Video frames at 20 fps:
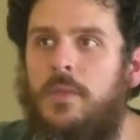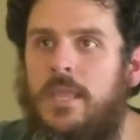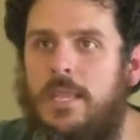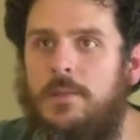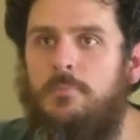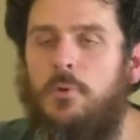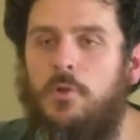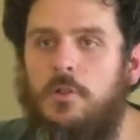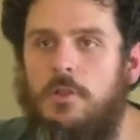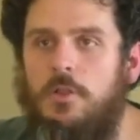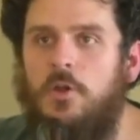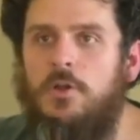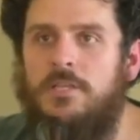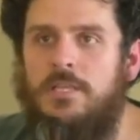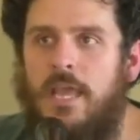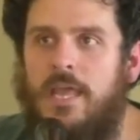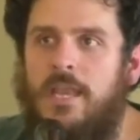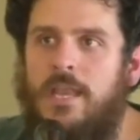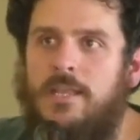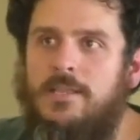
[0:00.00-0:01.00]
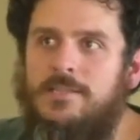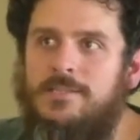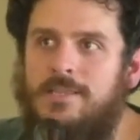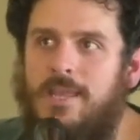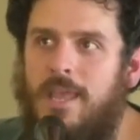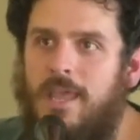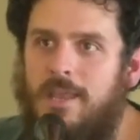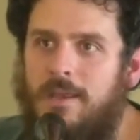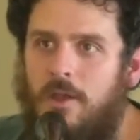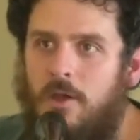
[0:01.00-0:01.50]
people looked at it and
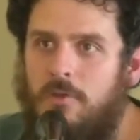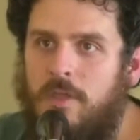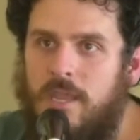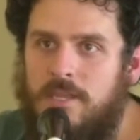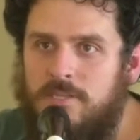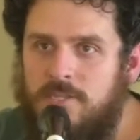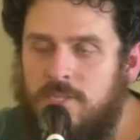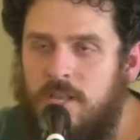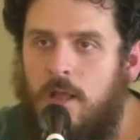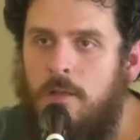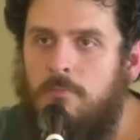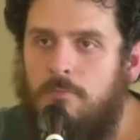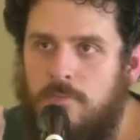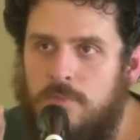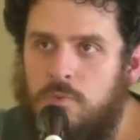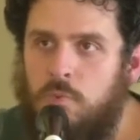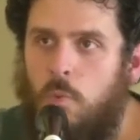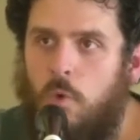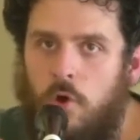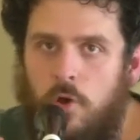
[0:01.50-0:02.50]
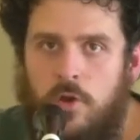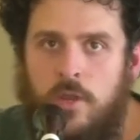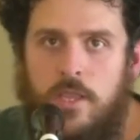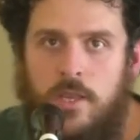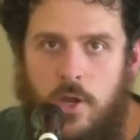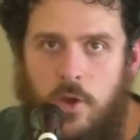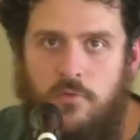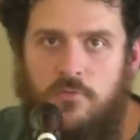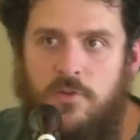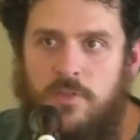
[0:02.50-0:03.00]
said, okay, something's
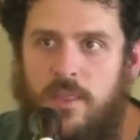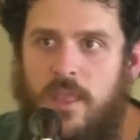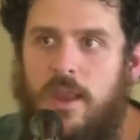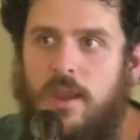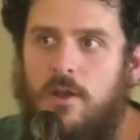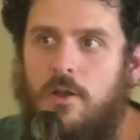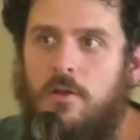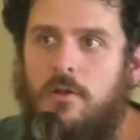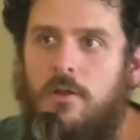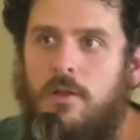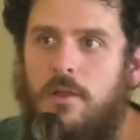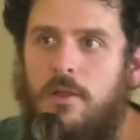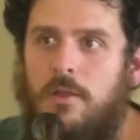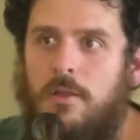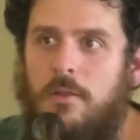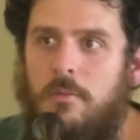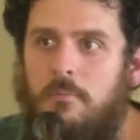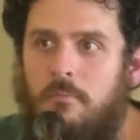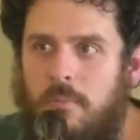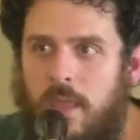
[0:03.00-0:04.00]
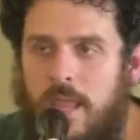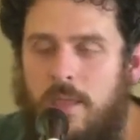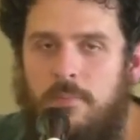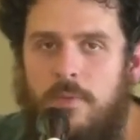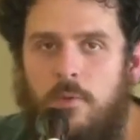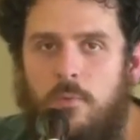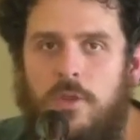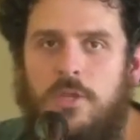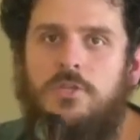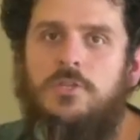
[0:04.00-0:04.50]
working over there.
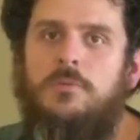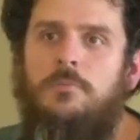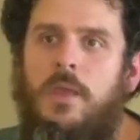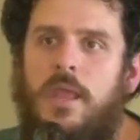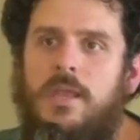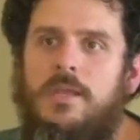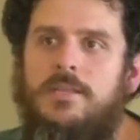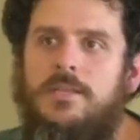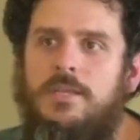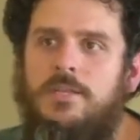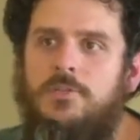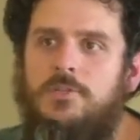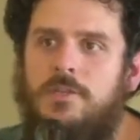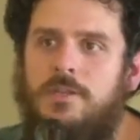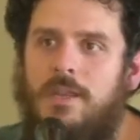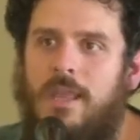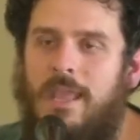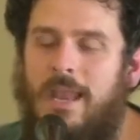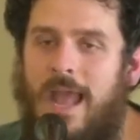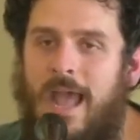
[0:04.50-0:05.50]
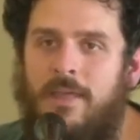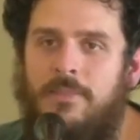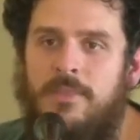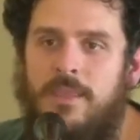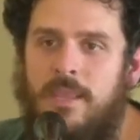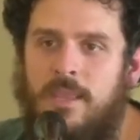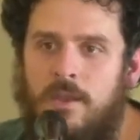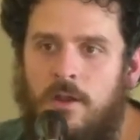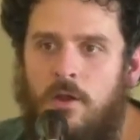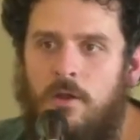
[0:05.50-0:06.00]
Maybe we should pay attention. And I
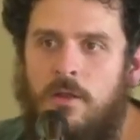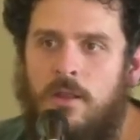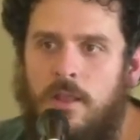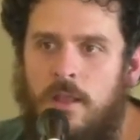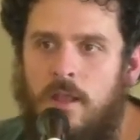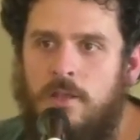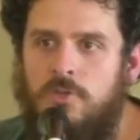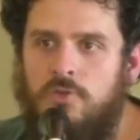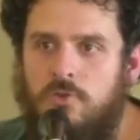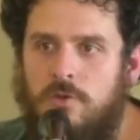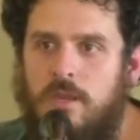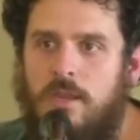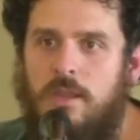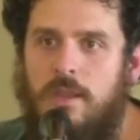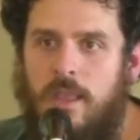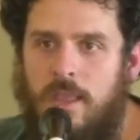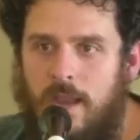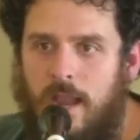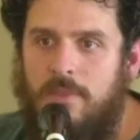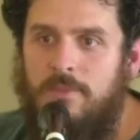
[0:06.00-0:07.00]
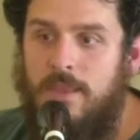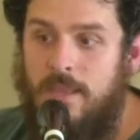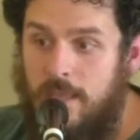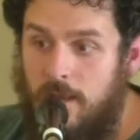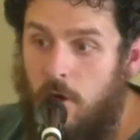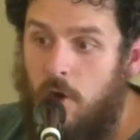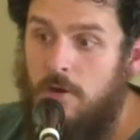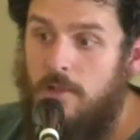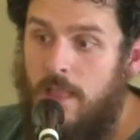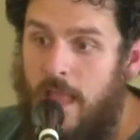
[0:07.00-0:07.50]
think in our country, and I think
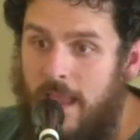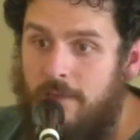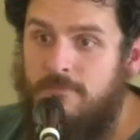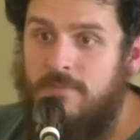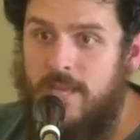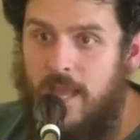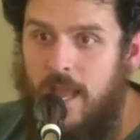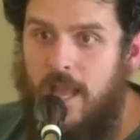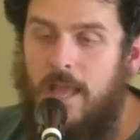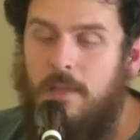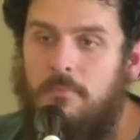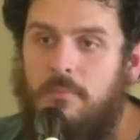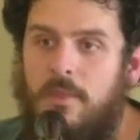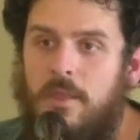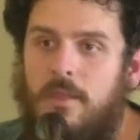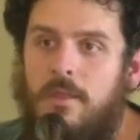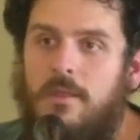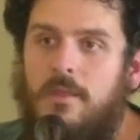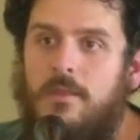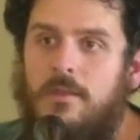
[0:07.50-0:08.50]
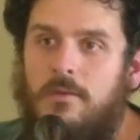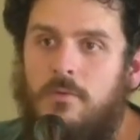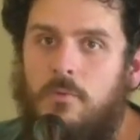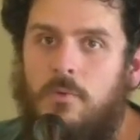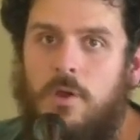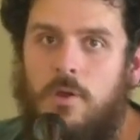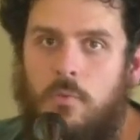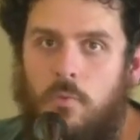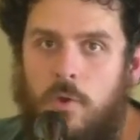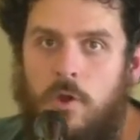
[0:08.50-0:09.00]
in our lifetime,
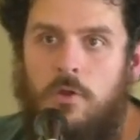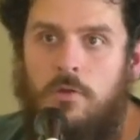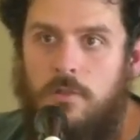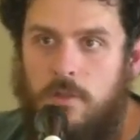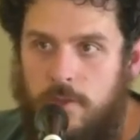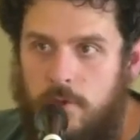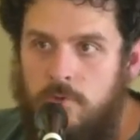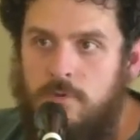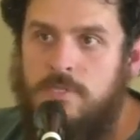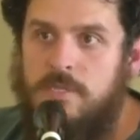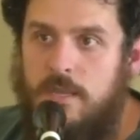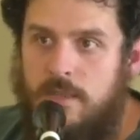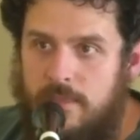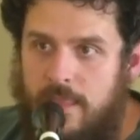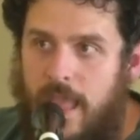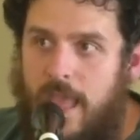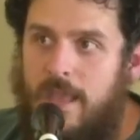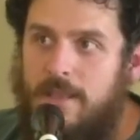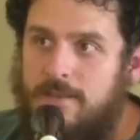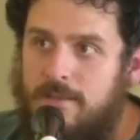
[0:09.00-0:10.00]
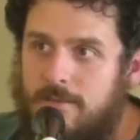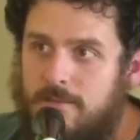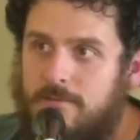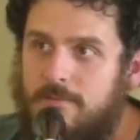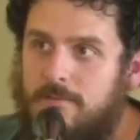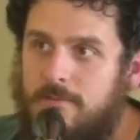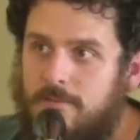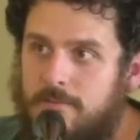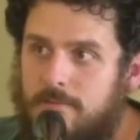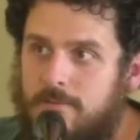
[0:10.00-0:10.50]
we're losing that.
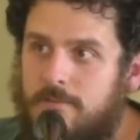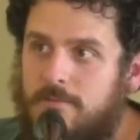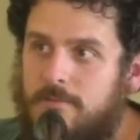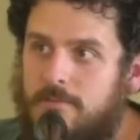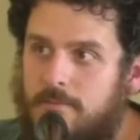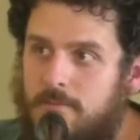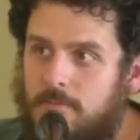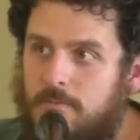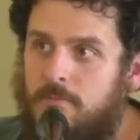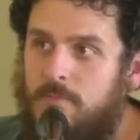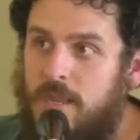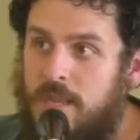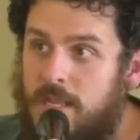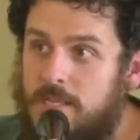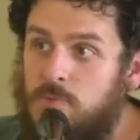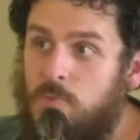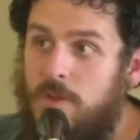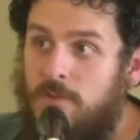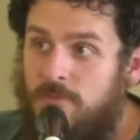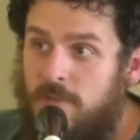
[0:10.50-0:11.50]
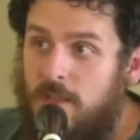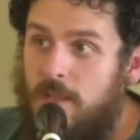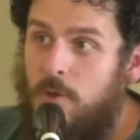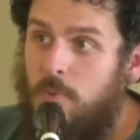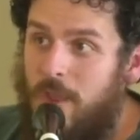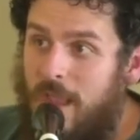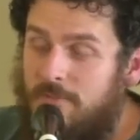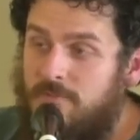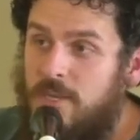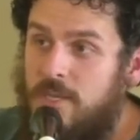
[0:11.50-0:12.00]
Yes. Because we feel
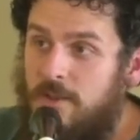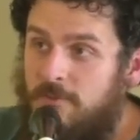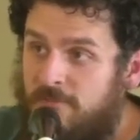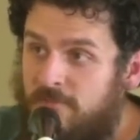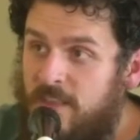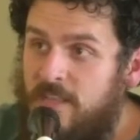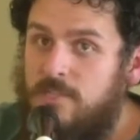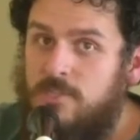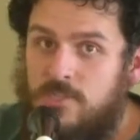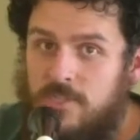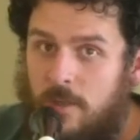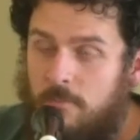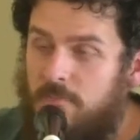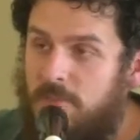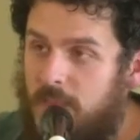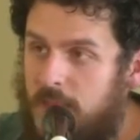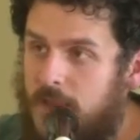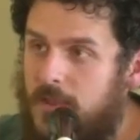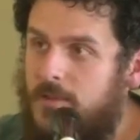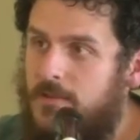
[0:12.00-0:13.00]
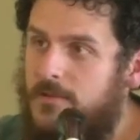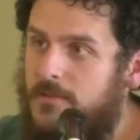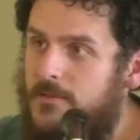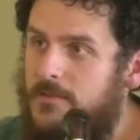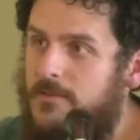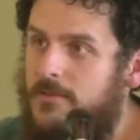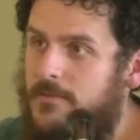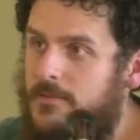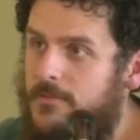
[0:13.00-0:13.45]
like we have to defend something. Yeah,